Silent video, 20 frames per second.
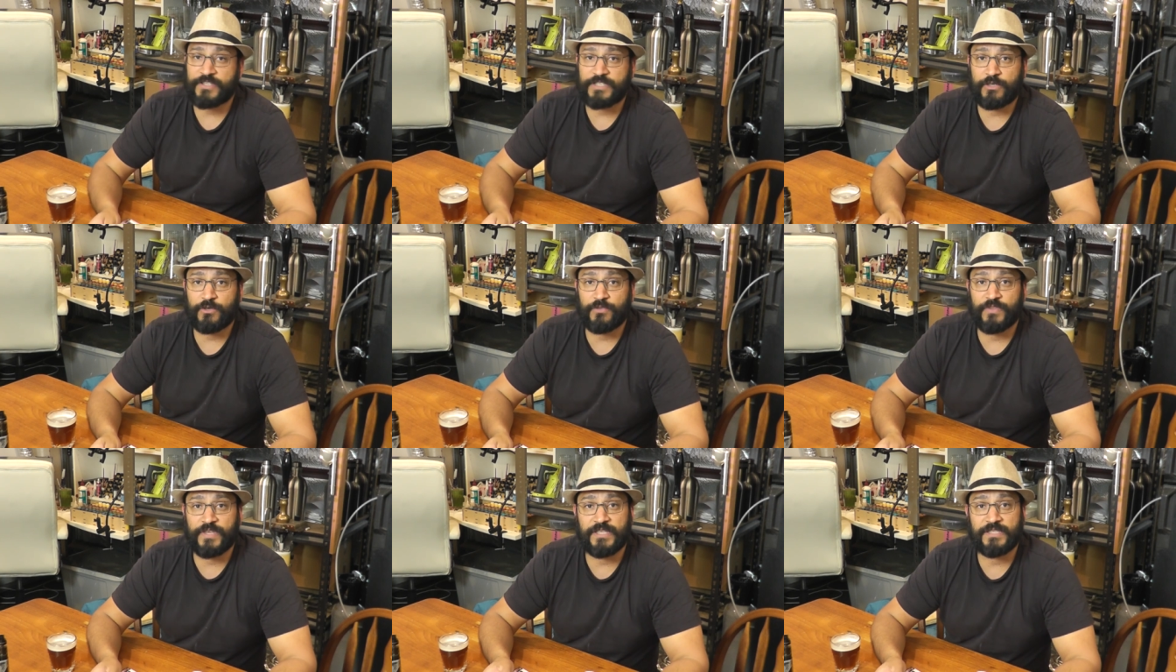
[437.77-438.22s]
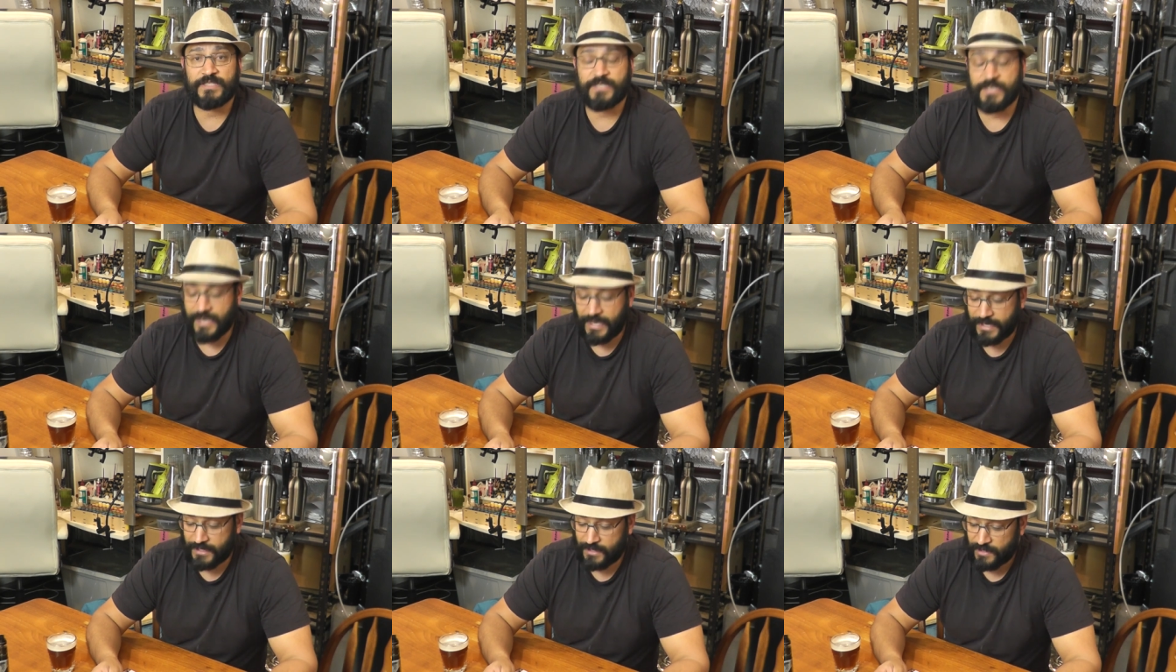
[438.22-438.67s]
see on the
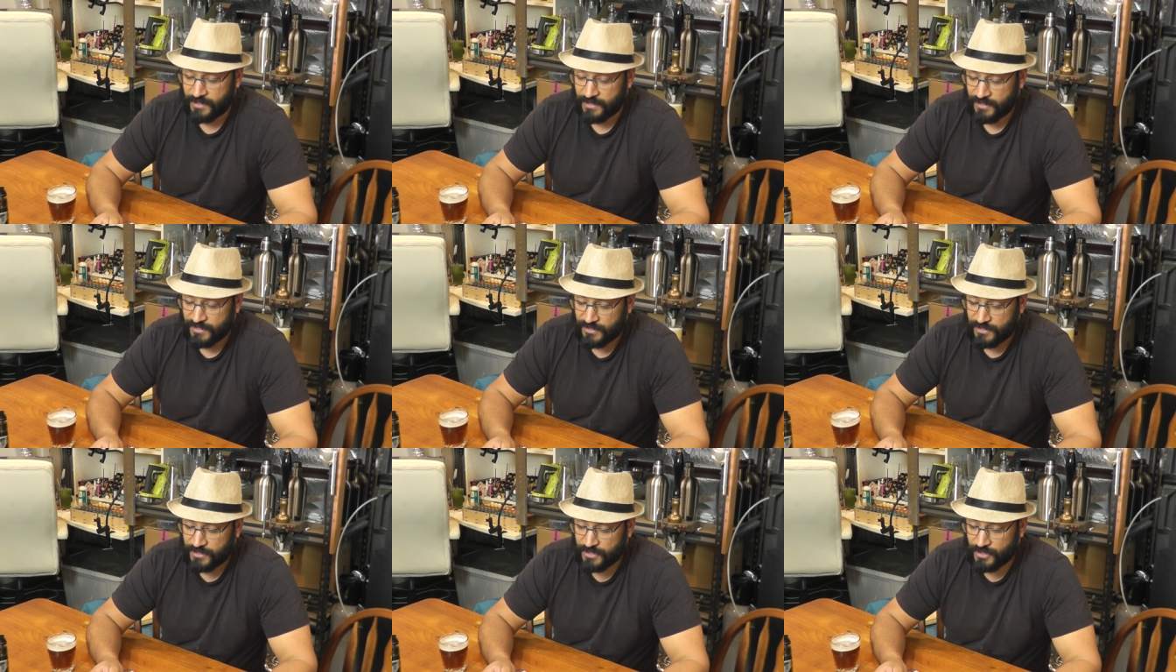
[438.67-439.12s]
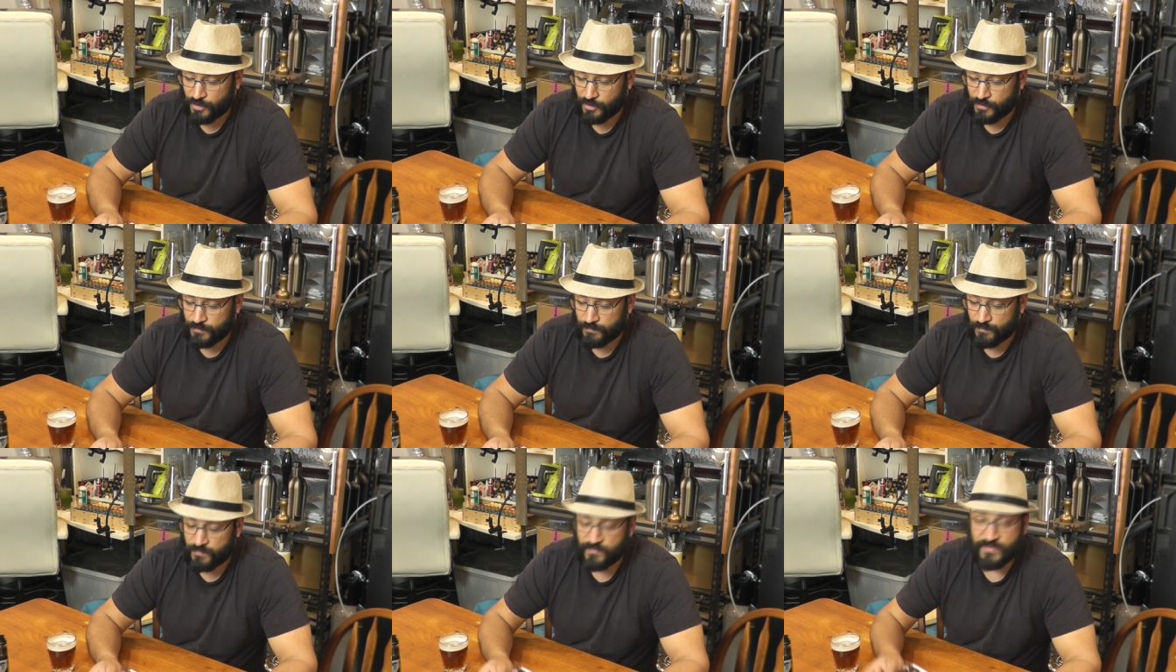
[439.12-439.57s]
internet, you
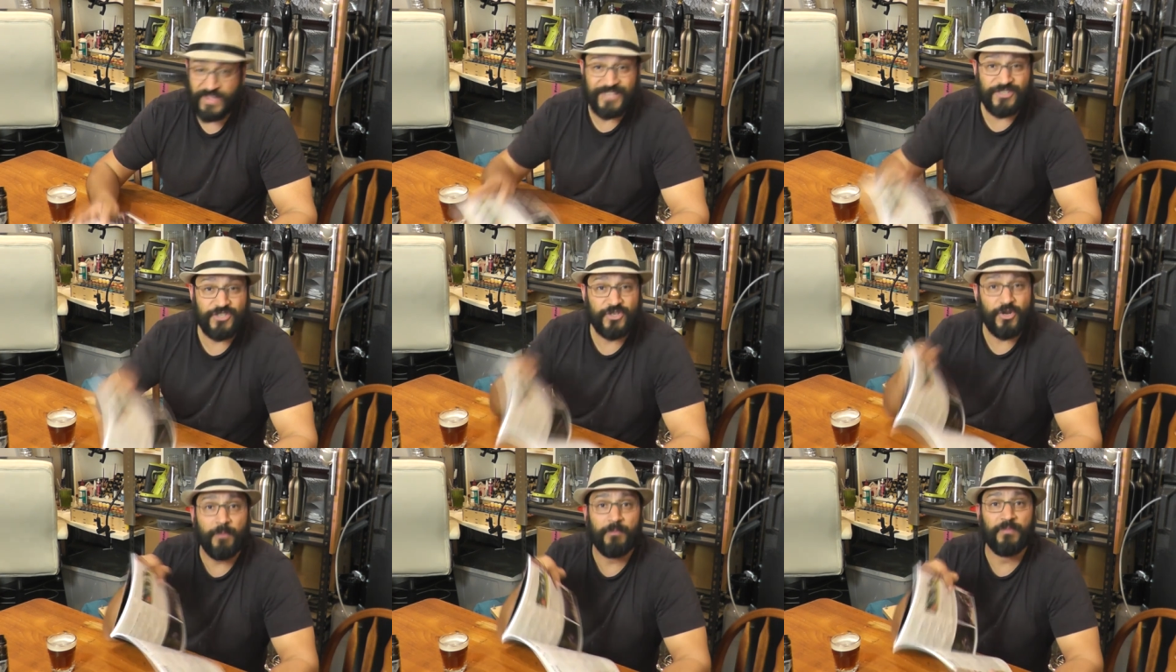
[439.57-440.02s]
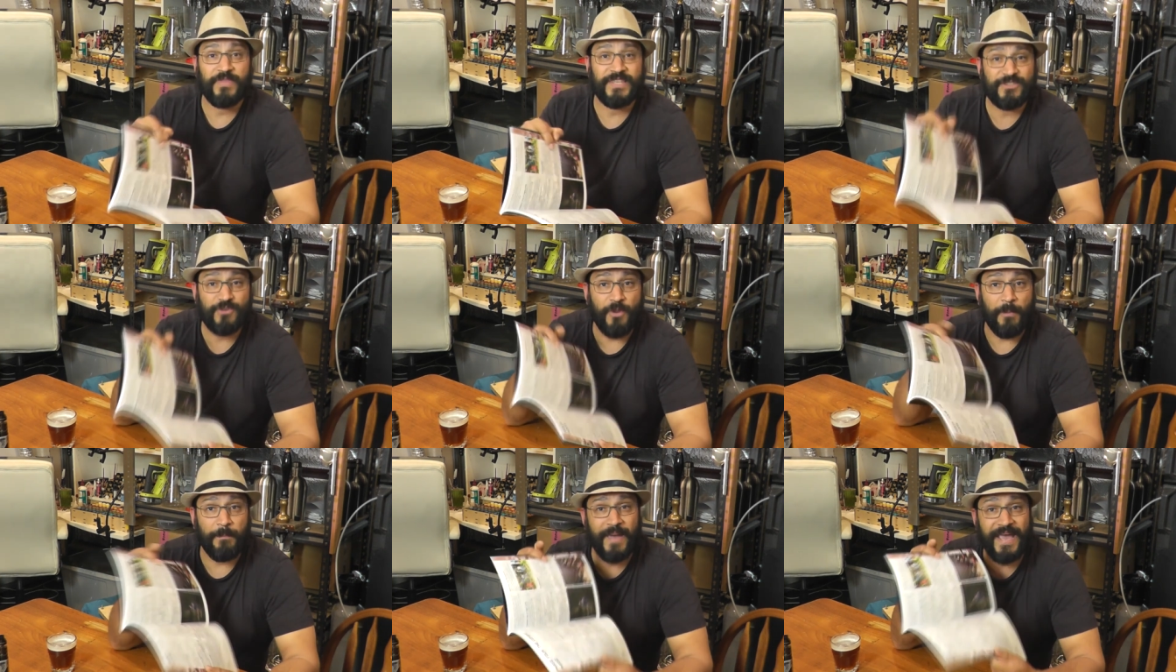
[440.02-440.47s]
know, that's not,
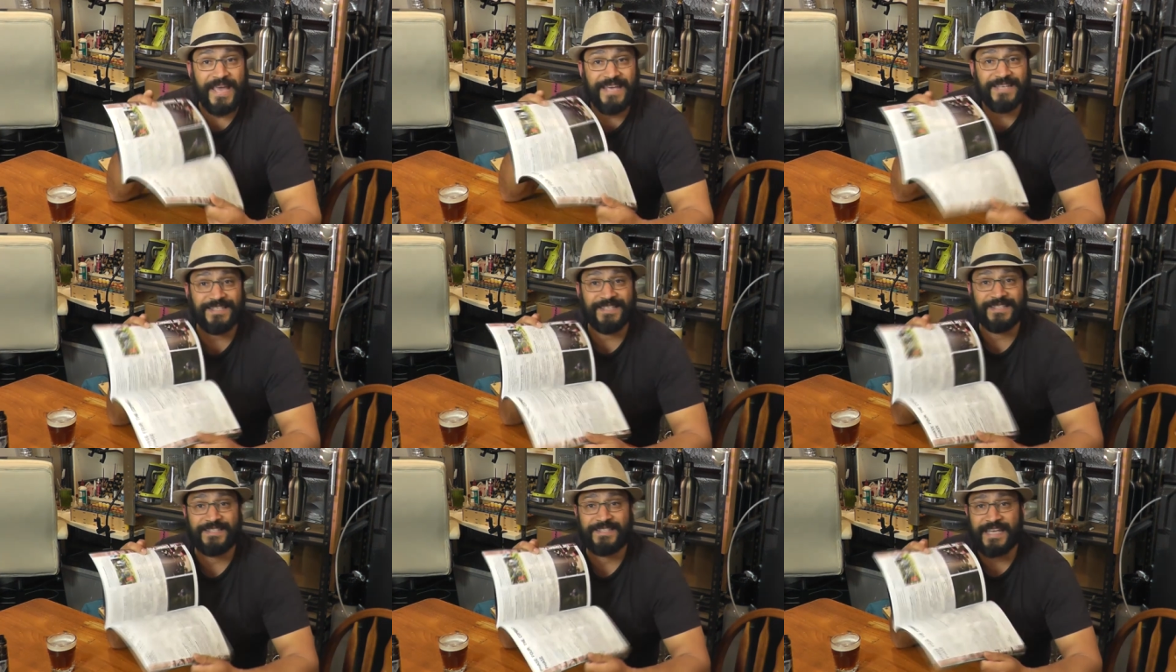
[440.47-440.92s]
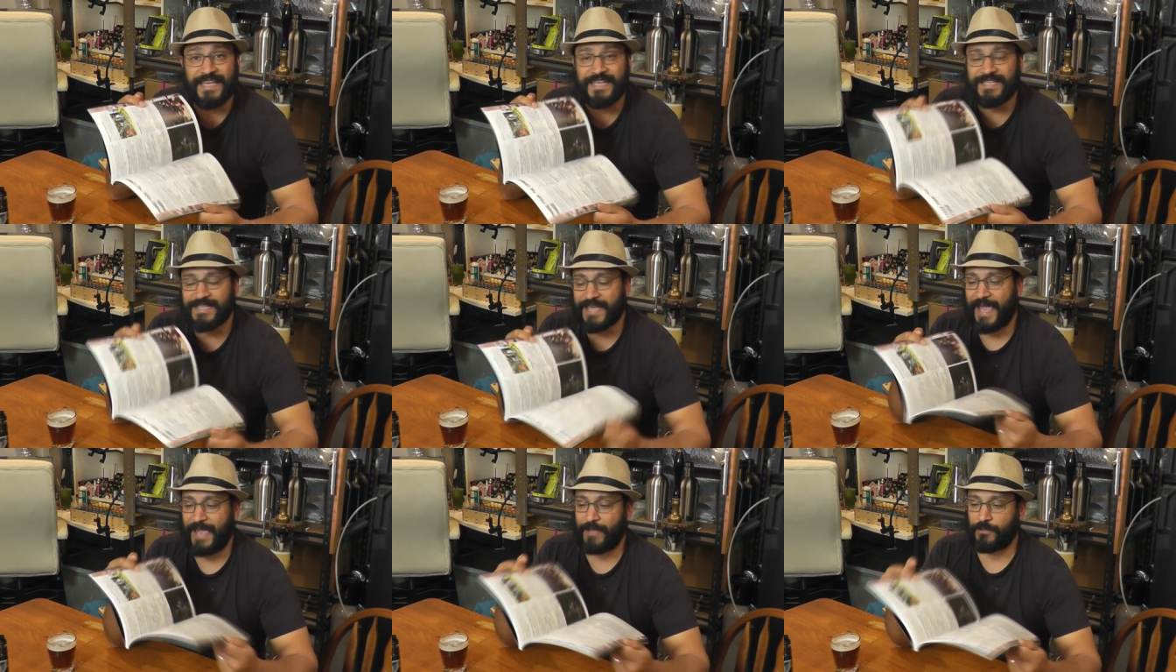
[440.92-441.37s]
there's not painted
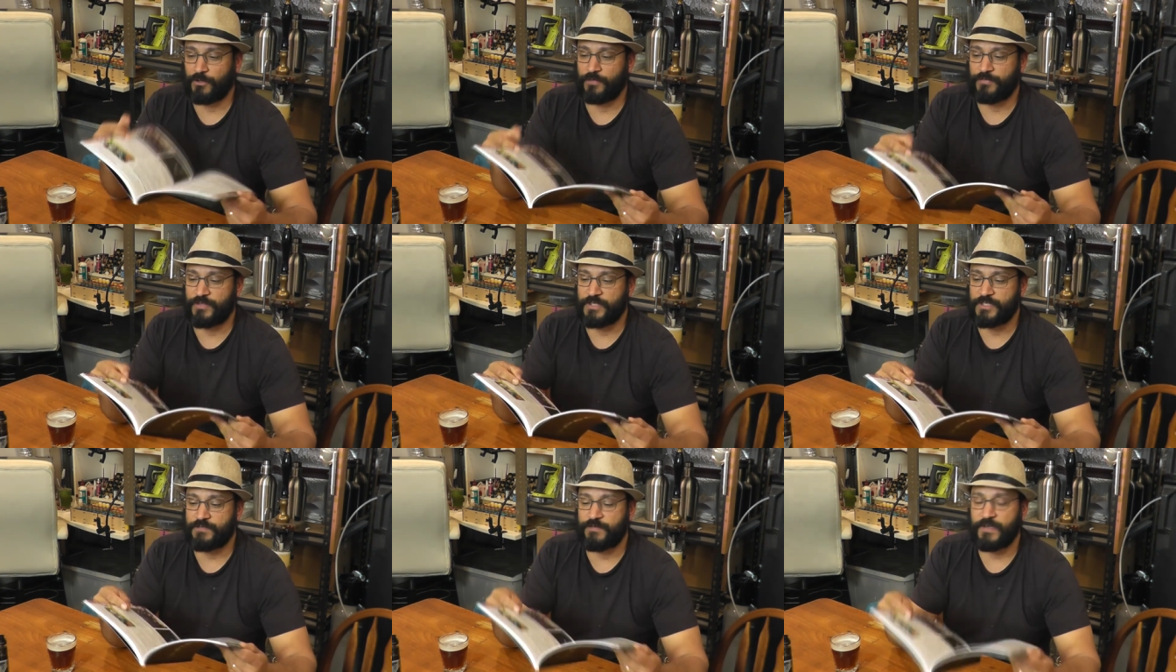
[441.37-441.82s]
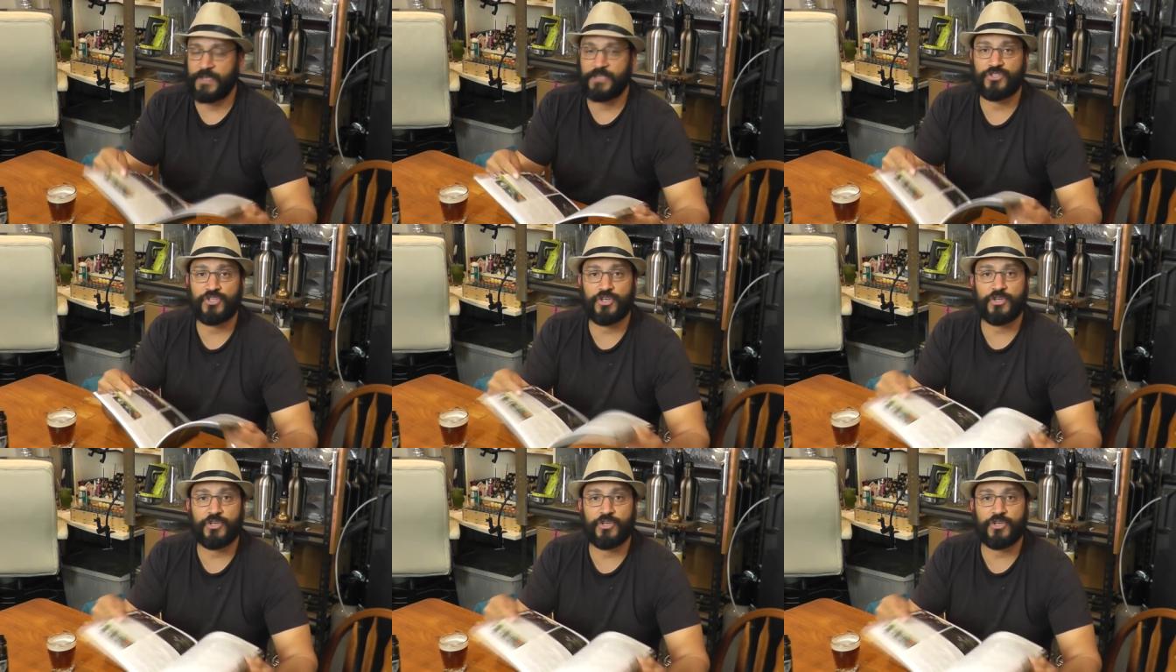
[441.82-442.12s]
detail on these figures.